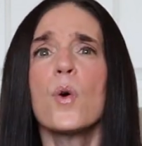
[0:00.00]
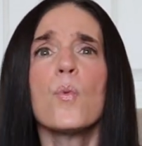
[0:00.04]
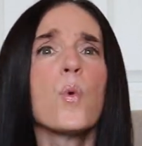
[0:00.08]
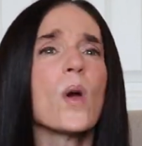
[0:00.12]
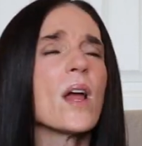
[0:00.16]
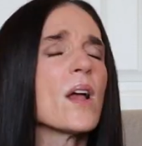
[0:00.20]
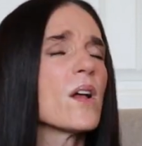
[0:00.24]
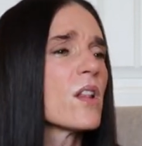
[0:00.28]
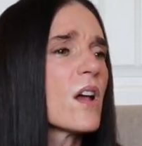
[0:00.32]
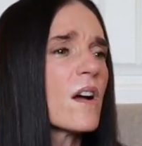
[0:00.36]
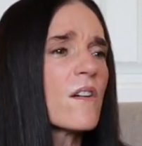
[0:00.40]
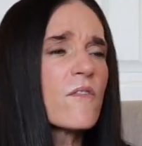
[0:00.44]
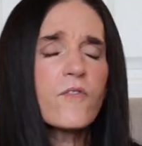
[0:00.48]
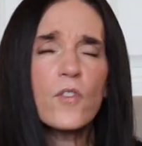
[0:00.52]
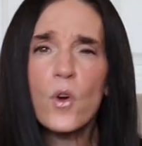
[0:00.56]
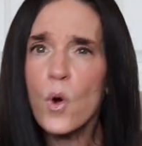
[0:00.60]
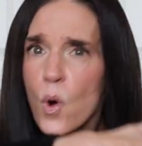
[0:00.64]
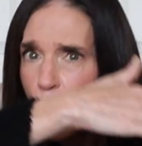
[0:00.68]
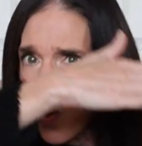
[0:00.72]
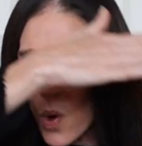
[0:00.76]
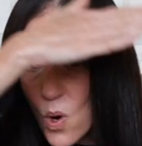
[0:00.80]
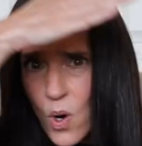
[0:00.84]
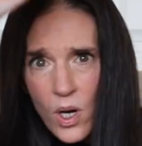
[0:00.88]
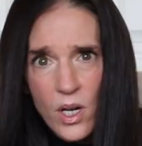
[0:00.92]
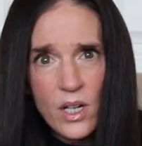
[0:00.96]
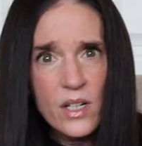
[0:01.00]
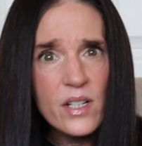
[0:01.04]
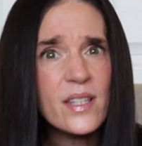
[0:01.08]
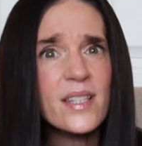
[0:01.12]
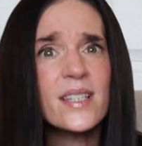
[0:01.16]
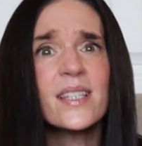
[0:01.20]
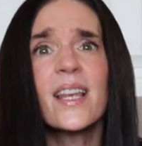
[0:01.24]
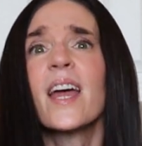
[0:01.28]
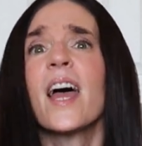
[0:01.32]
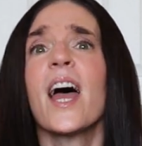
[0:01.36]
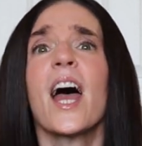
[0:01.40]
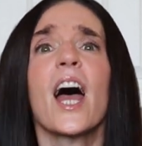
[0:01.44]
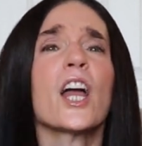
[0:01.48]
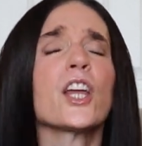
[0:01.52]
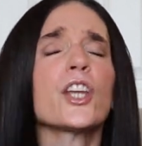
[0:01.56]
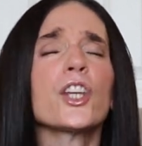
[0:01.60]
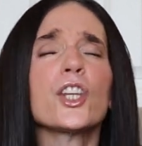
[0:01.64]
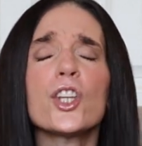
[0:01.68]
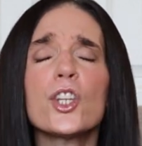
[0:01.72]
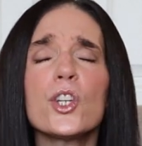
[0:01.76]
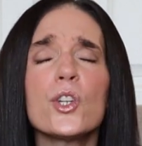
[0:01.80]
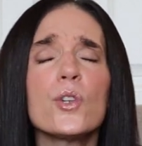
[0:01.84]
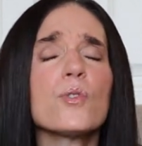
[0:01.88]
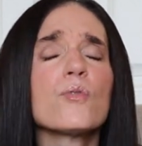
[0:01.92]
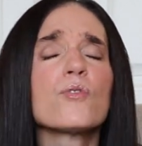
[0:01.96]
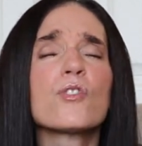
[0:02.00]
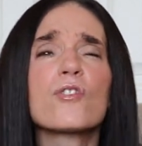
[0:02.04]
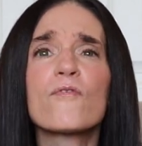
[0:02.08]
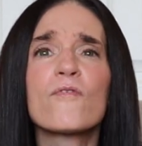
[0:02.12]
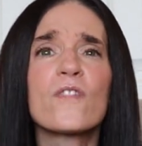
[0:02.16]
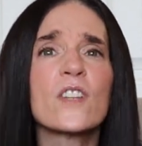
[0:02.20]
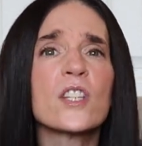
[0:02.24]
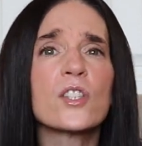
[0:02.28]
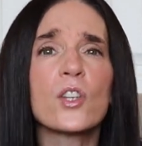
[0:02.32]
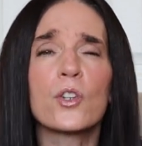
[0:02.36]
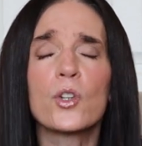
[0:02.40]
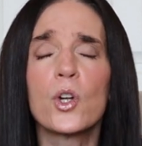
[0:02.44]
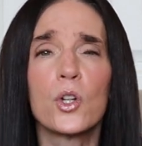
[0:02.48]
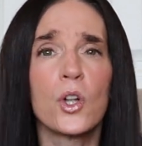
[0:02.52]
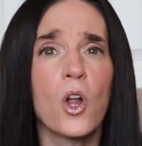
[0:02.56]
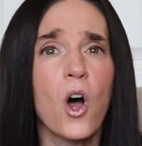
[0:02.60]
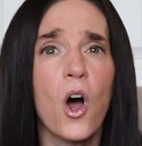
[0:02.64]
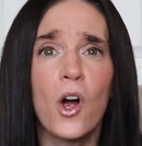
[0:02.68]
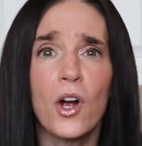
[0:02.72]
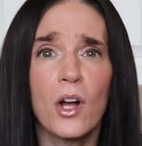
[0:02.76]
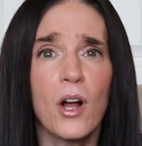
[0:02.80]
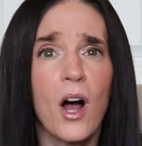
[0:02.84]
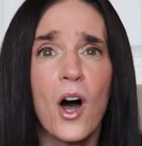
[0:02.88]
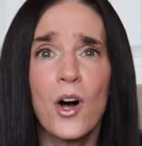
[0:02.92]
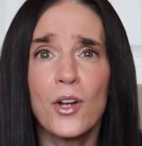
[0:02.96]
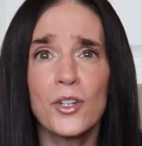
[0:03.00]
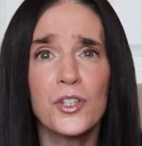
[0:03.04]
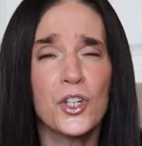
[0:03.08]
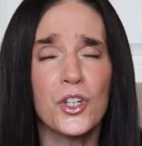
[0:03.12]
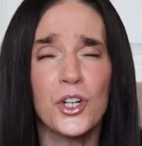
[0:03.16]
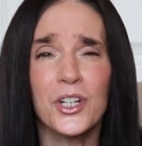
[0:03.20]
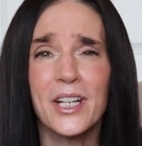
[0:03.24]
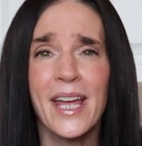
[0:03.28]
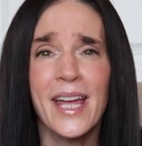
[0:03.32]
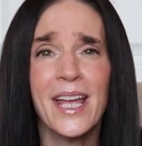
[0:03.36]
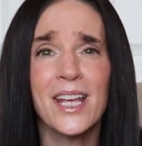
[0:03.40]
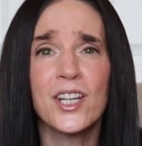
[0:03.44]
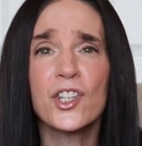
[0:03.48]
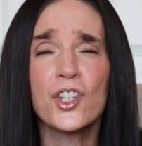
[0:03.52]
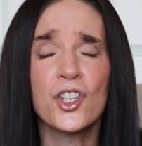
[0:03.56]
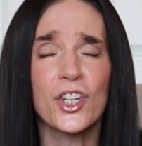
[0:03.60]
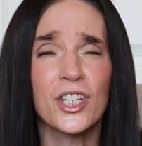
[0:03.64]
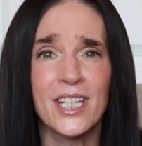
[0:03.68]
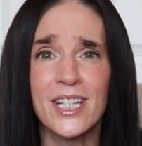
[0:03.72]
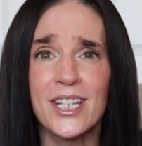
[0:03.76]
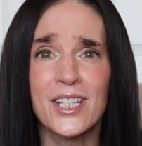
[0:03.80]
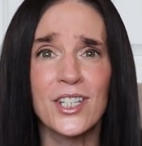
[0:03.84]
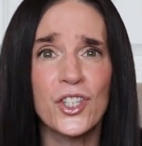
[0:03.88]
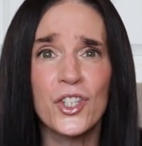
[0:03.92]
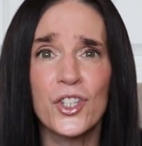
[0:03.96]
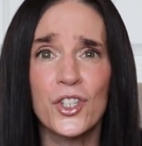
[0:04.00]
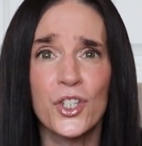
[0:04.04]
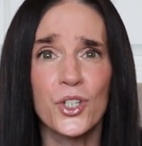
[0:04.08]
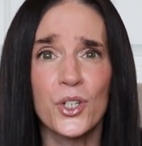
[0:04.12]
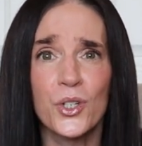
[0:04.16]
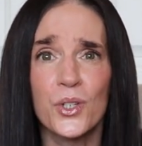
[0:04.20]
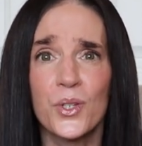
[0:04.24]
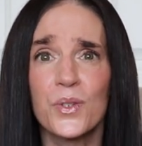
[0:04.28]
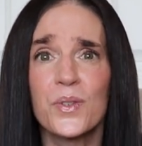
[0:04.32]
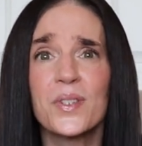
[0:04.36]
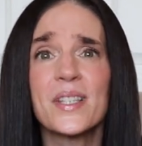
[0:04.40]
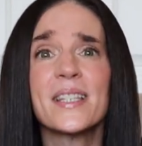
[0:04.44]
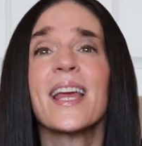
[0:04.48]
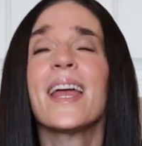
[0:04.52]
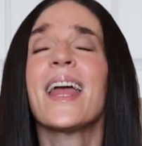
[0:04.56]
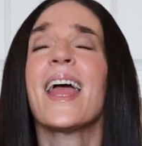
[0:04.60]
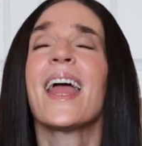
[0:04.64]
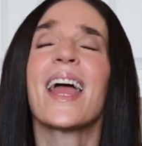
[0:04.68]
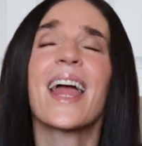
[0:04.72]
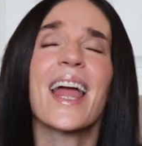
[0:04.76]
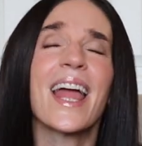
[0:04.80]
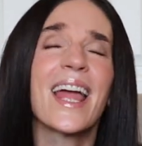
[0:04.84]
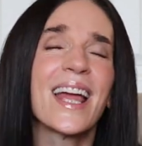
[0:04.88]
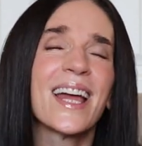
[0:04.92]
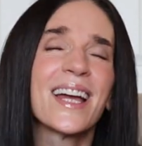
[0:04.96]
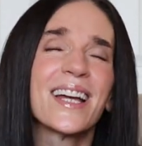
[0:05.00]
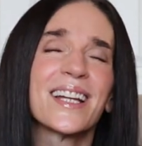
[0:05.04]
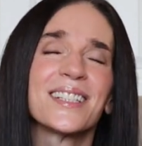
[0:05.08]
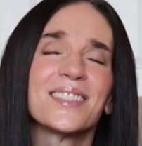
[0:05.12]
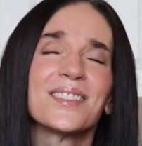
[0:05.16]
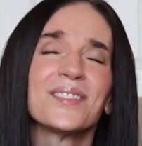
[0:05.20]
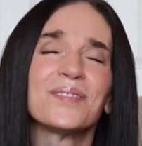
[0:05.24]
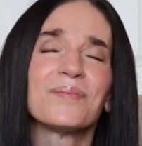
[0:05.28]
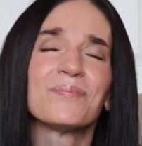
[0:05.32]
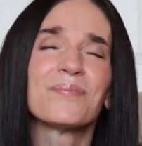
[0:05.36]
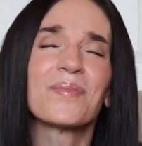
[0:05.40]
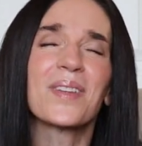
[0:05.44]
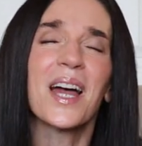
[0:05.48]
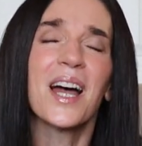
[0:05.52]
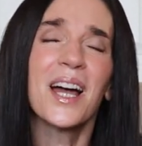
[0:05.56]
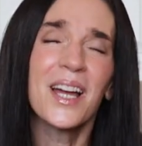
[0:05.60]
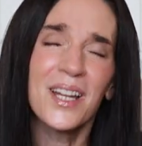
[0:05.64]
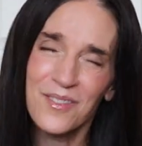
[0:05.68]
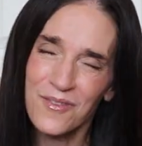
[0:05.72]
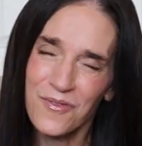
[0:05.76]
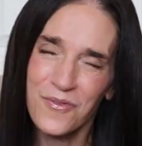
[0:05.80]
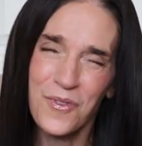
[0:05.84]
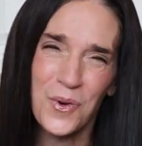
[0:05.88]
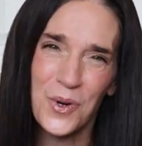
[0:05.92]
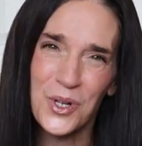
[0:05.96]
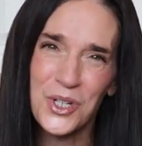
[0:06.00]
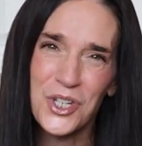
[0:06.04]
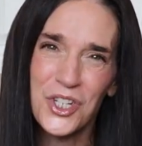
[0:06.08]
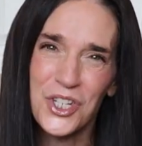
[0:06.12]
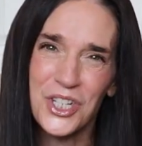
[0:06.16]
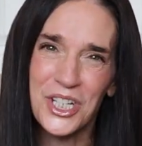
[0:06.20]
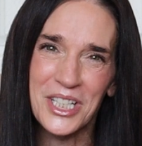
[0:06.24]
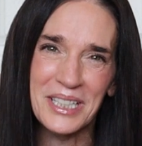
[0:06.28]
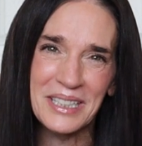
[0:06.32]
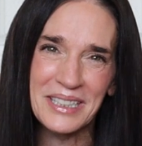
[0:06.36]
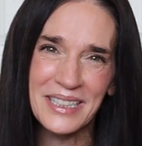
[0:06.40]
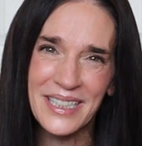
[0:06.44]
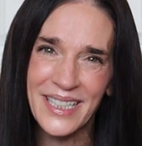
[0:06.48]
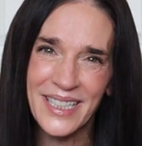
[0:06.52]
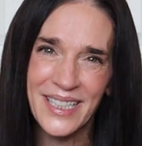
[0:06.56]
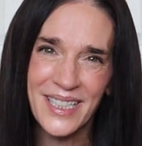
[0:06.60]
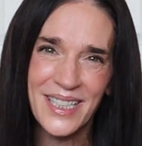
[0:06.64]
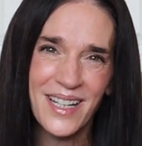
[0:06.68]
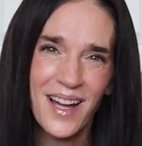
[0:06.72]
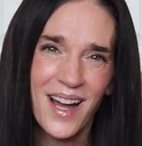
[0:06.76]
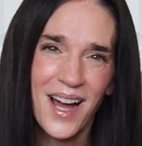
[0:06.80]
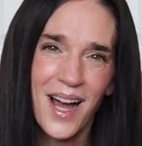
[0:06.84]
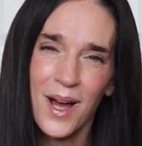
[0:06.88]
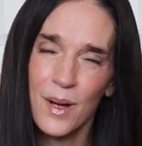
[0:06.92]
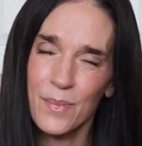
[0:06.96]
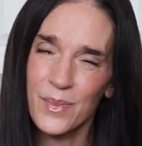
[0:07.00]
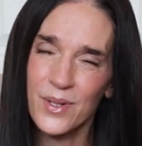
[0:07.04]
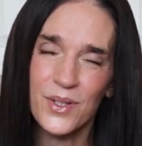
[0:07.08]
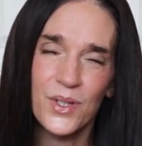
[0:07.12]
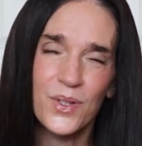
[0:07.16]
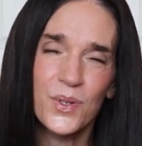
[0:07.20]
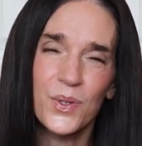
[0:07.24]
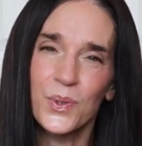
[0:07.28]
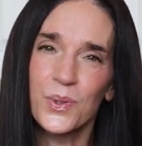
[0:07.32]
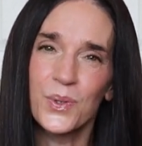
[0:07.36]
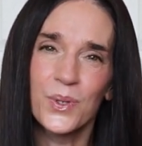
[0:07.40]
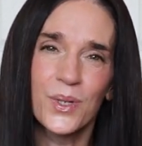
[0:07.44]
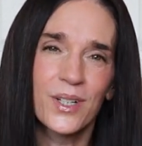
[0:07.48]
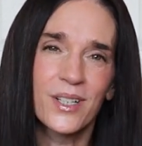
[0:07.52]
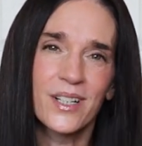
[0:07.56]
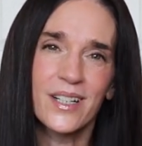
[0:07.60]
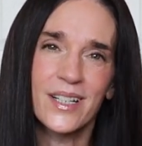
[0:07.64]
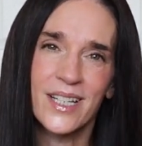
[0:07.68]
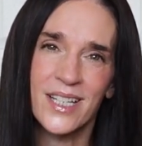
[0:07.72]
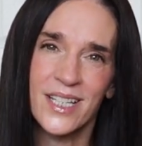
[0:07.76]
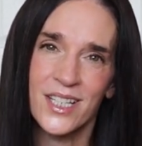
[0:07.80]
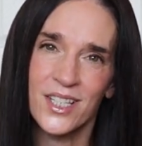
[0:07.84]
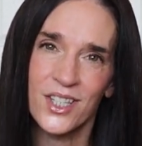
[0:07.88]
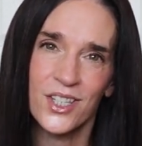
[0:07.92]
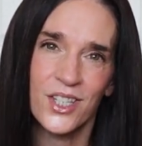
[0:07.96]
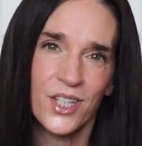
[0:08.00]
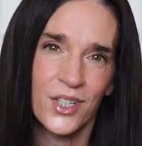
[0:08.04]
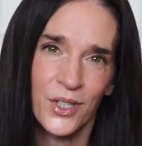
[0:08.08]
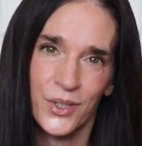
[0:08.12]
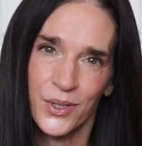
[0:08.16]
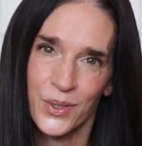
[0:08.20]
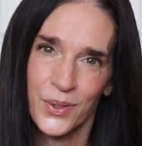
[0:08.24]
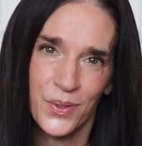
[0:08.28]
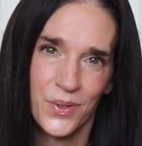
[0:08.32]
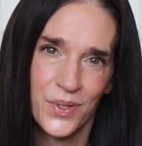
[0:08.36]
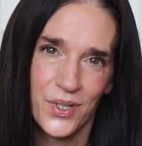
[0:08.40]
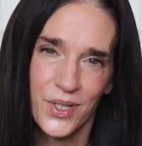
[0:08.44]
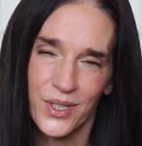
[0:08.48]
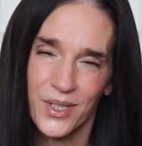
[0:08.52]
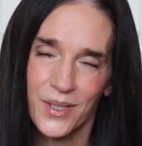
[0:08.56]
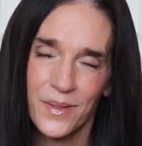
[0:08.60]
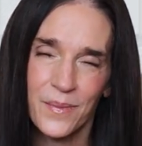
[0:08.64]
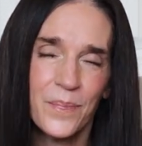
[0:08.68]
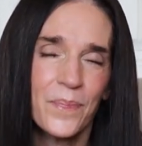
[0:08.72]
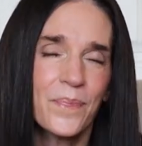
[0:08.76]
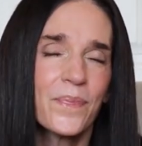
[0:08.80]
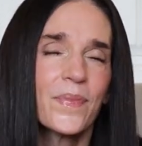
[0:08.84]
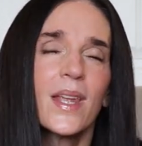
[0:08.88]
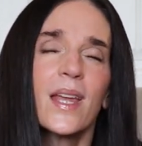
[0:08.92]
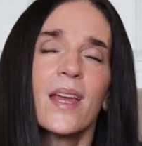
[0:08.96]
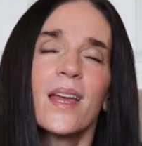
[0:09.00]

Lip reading: Well, of course, a huge physical altercation ensues, and unfortunately, Sur is the loser.